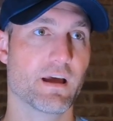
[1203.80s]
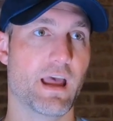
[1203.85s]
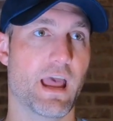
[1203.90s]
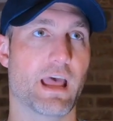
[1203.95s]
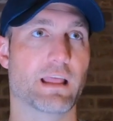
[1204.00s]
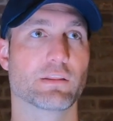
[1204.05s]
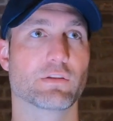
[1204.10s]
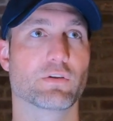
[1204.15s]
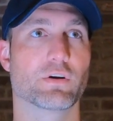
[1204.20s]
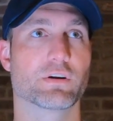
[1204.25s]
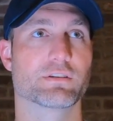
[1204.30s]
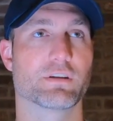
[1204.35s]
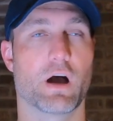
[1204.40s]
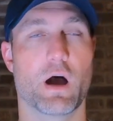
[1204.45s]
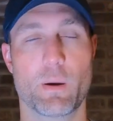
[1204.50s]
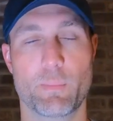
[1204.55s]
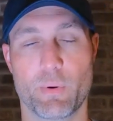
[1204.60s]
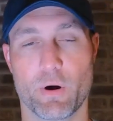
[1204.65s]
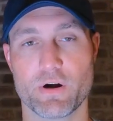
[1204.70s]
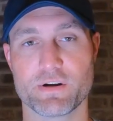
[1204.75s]
and looked
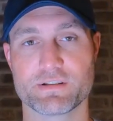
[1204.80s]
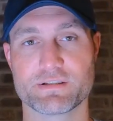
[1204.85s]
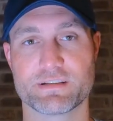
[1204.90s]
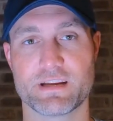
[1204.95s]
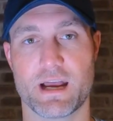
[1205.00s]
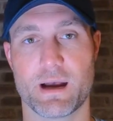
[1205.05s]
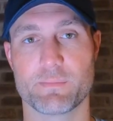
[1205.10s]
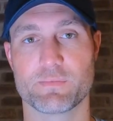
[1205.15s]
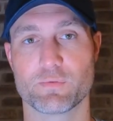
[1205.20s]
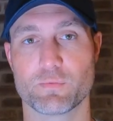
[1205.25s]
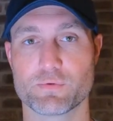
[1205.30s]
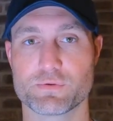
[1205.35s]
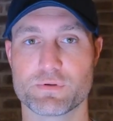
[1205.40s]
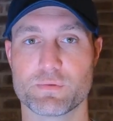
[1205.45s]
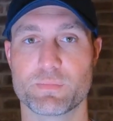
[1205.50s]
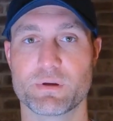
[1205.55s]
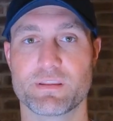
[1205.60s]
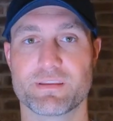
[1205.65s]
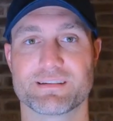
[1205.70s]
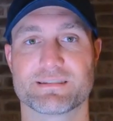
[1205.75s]
up our steps, which would
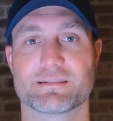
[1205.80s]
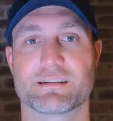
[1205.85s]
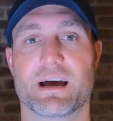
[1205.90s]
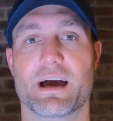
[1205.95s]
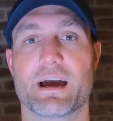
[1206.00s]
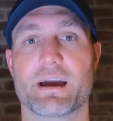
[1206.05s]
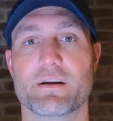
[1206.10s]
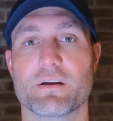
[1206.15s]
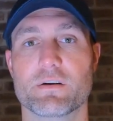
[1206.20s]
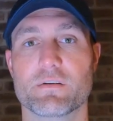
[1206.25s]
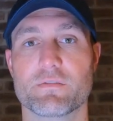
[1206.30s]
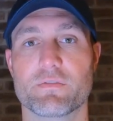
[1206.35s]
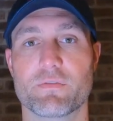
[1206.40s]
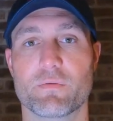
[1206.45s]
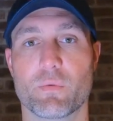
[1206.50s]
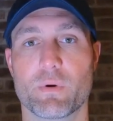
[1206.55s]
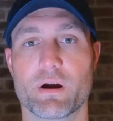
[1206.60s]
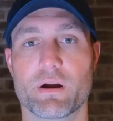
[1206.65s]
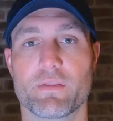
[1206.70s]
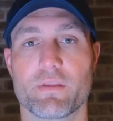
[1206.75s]
be the side of
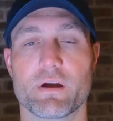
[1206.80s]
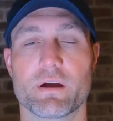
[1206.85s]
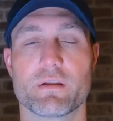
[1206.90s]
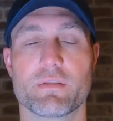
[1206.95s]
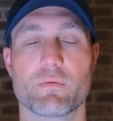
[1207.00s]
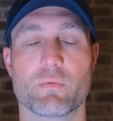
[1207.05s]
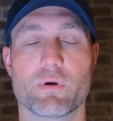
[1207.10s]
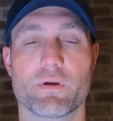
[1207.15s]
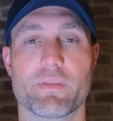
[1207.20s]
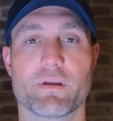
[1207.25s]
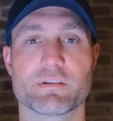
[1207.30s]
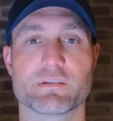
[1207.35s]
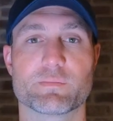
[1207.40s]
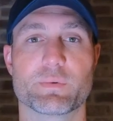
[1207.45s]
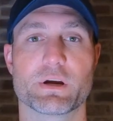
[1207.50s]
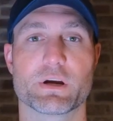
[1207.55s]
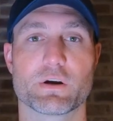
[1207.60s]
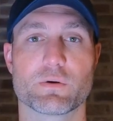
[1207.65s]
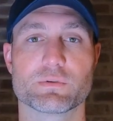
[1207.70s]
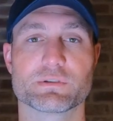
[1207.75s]
where the
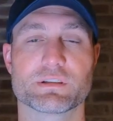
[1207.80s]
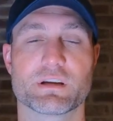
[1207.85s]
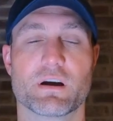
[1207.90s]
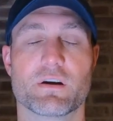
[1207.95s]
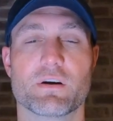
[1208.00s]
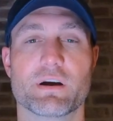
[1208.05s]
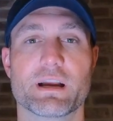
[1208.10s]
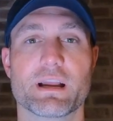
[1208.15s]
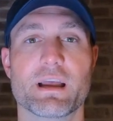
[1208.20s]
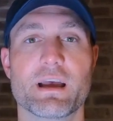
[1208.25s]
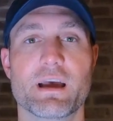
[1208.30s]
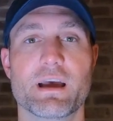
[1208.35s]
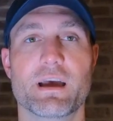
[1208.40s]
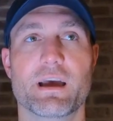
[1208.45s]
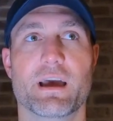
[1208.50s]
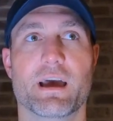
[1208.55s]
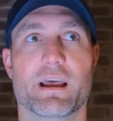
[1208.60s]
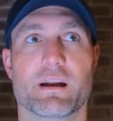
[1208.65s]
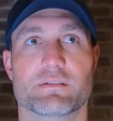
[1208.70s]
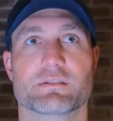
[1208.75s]
speaker was going.
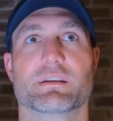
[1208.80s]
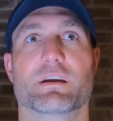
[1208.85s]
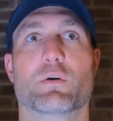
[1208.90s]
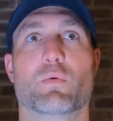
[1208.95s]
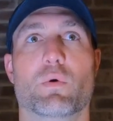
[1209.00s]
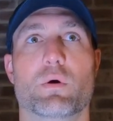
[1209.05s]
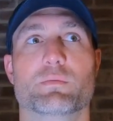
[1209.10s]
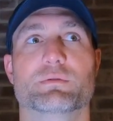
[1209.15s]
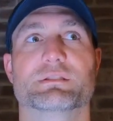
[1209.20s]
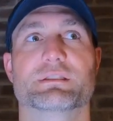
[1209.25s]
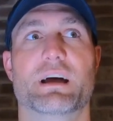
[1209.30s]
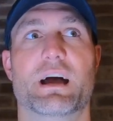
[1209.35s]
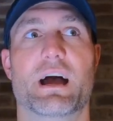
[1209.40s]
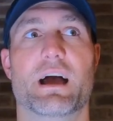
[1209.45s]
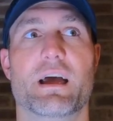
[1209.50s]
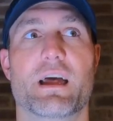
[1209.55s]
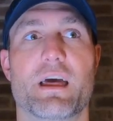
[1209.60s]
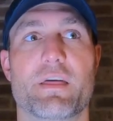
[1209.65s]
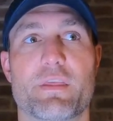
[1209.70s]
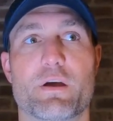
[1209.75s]
And I was like, what was
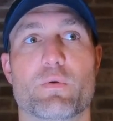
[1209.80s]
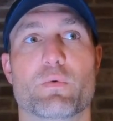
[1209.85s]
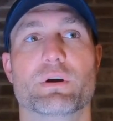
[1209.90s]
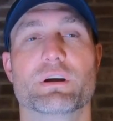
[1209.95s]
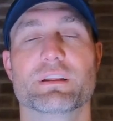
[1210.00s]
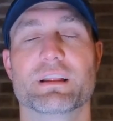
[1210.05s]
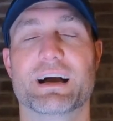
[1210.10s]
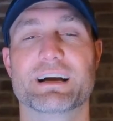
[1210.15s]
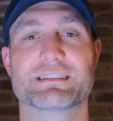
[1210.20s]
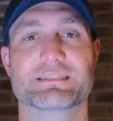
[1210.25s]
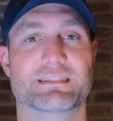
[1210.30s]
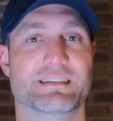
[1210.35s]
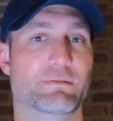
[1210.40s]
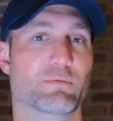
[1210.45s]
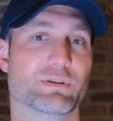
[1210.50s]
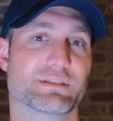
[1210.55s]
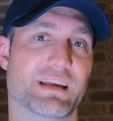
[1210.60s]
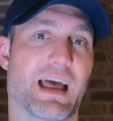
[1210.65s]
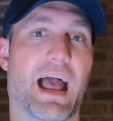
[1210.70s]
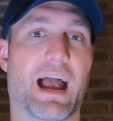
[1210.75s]
that? And then realized it
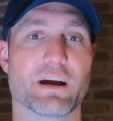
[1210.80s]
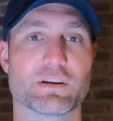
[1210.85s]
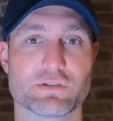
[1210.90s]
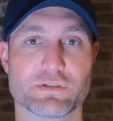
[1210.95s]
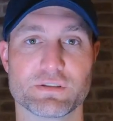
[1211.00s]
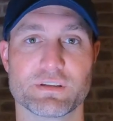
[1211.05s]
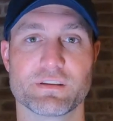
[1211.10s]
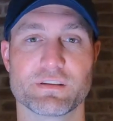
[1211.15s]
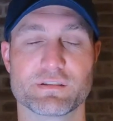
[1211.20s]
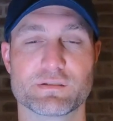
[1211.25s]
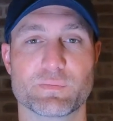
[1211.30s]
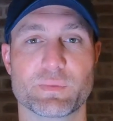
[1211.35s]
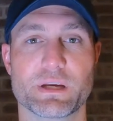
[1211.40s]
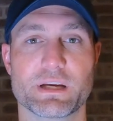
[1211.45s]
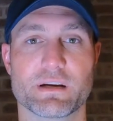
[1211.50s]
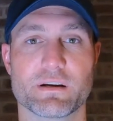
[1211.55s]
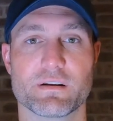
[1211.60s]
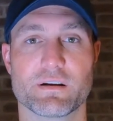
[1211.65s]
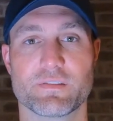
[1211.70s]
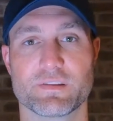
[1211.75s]
was actually the
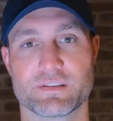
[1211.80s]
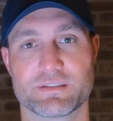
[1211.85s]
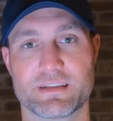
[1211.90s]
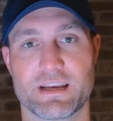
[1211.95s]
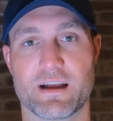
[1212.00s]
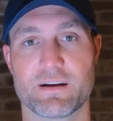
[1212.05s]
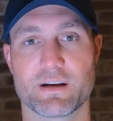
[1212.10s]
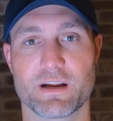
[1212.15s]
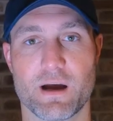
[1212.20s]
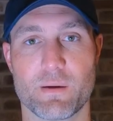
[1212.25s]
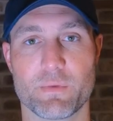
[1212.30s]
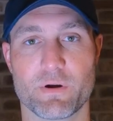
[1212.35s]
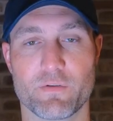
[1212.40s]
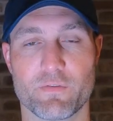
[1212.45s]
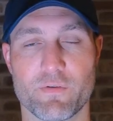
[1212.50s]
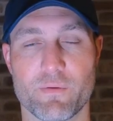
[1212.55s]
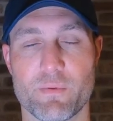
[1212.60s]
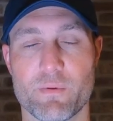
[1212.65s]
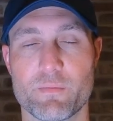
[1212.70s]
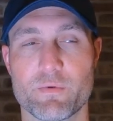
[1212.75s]
speaker and the sound coming
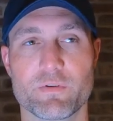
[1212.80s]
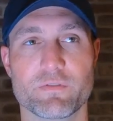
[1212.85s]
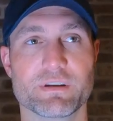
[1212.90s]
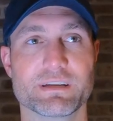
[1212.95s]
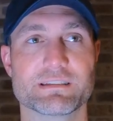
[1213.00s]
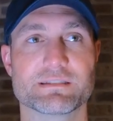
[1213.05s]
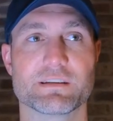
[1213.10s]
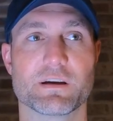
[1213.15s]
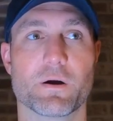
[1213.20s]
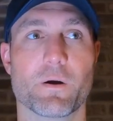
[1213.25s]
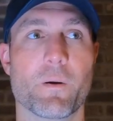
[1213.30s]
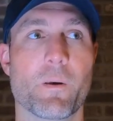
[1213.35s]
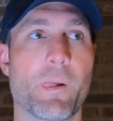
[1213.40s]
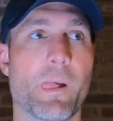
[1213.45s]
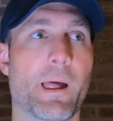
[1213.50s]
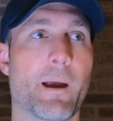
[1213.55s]
from the movie. So